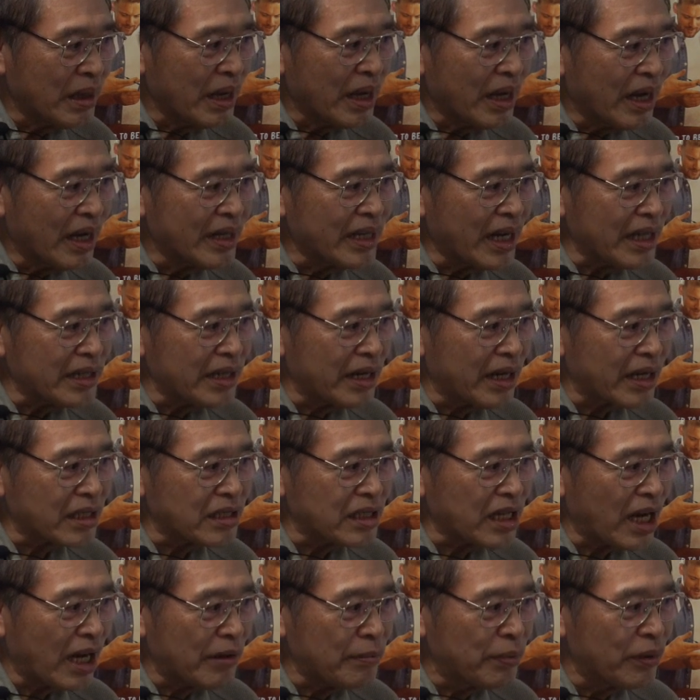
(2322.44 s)
Another
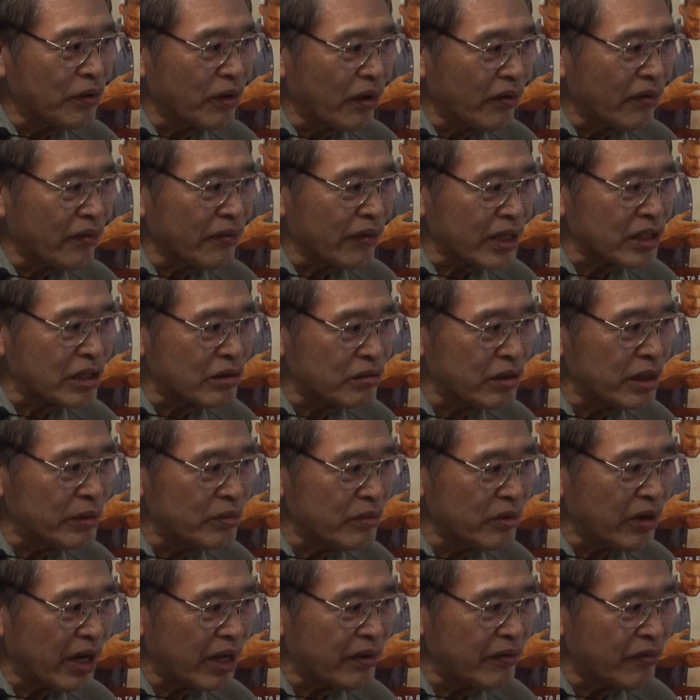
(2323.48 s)
example of
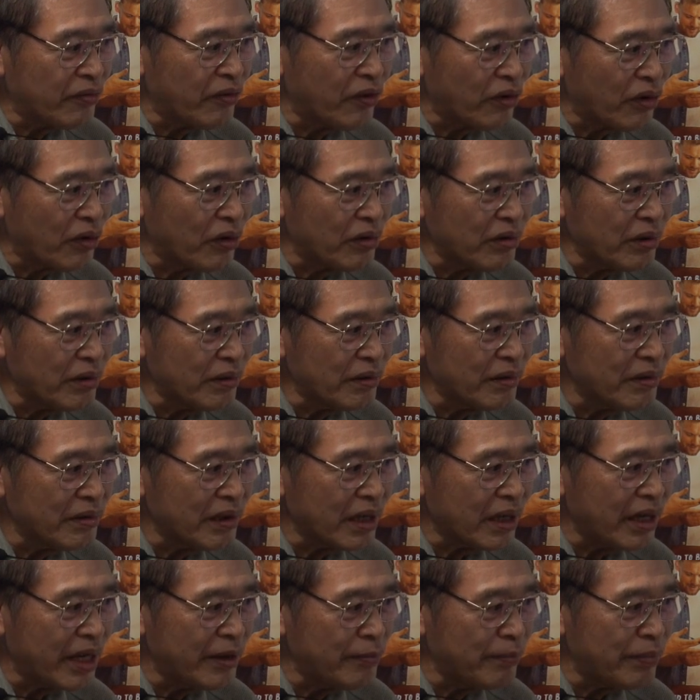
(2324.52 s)
extreme rainfall
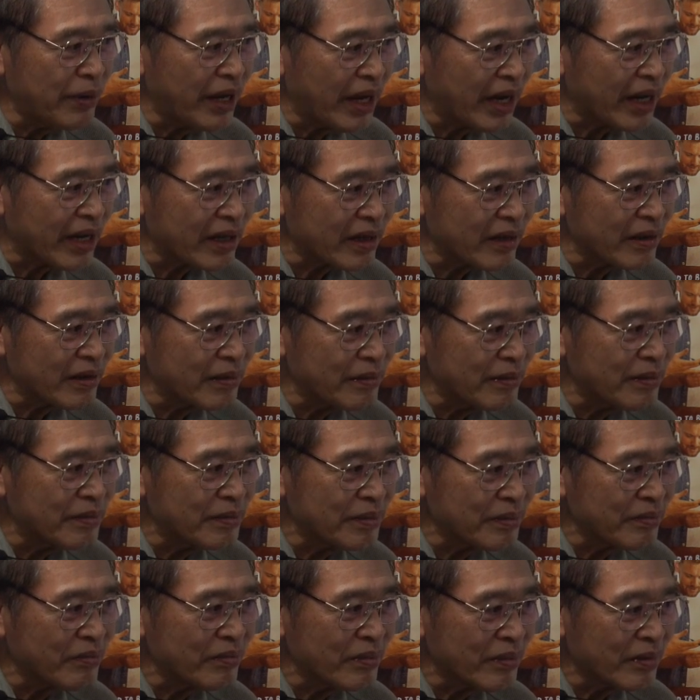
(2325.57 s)
impact,
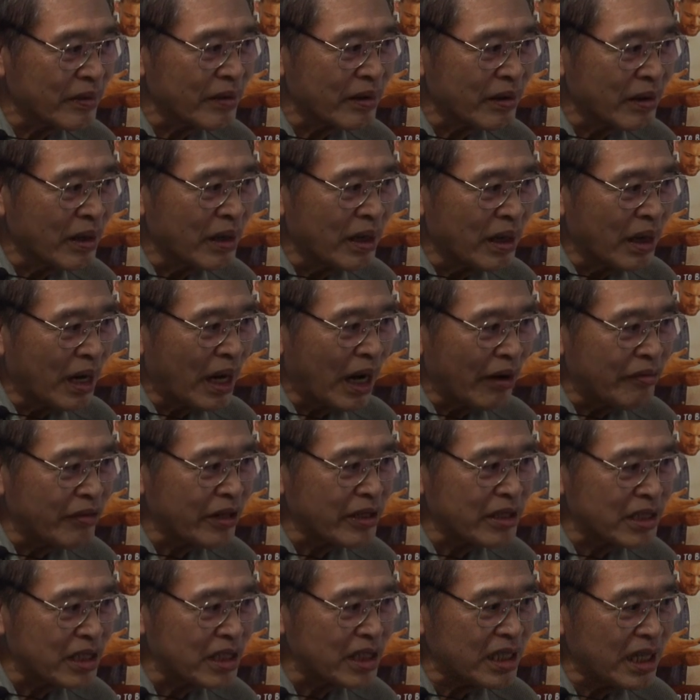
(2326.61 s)
I
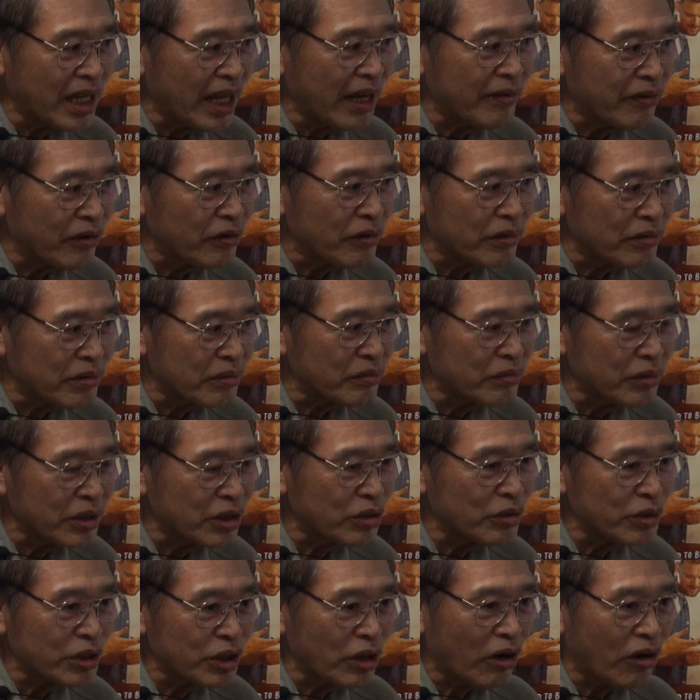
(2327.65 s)
think sea level,
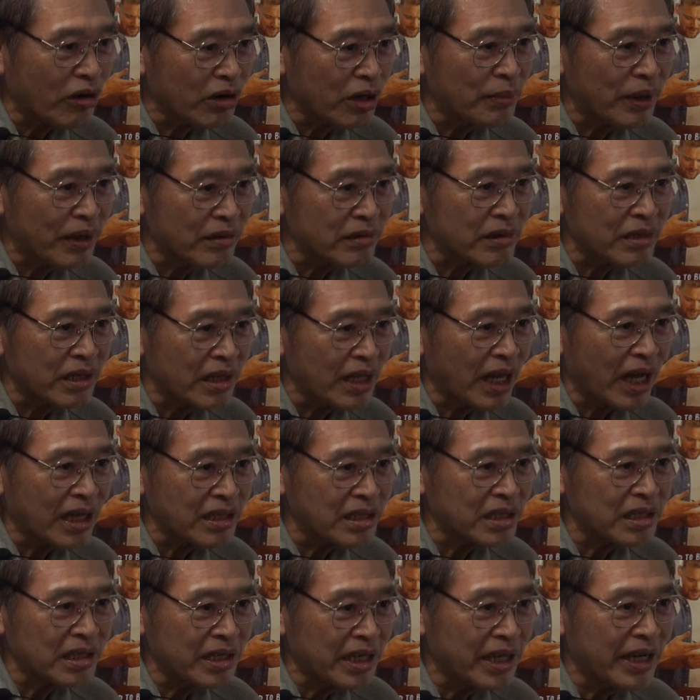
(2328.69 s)
which we talked about the
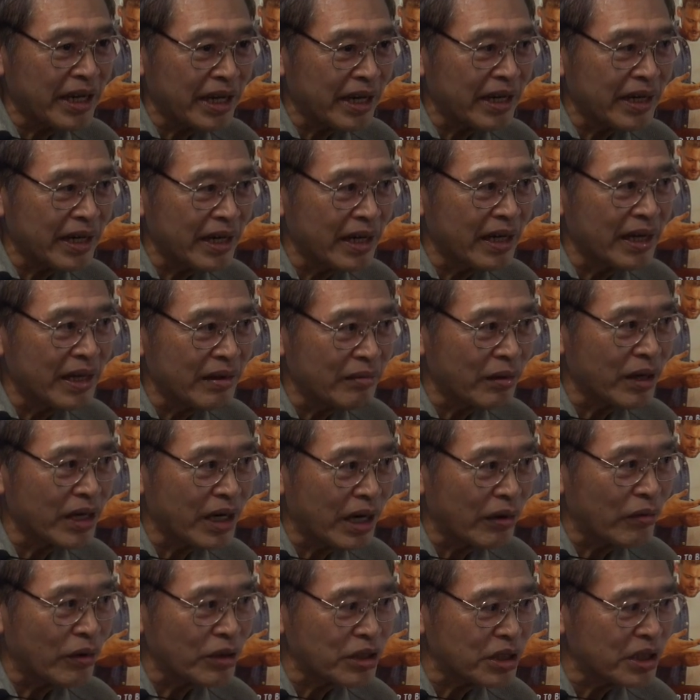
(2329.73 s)
last year when
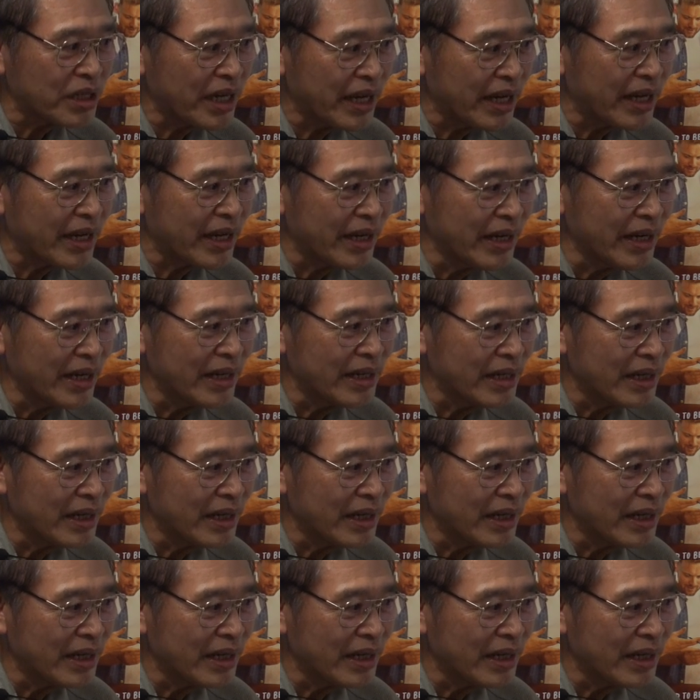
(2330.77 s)
I was here.